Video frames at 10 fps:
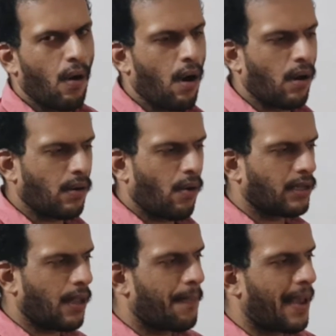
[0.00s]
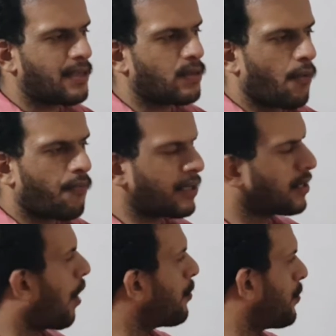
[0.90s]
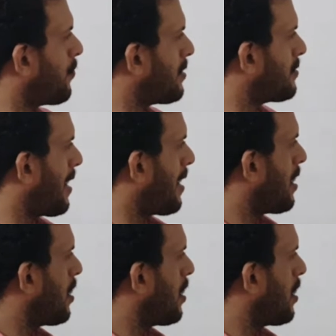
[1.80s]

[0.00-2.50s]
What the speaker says: Or on the base of first, how do we say?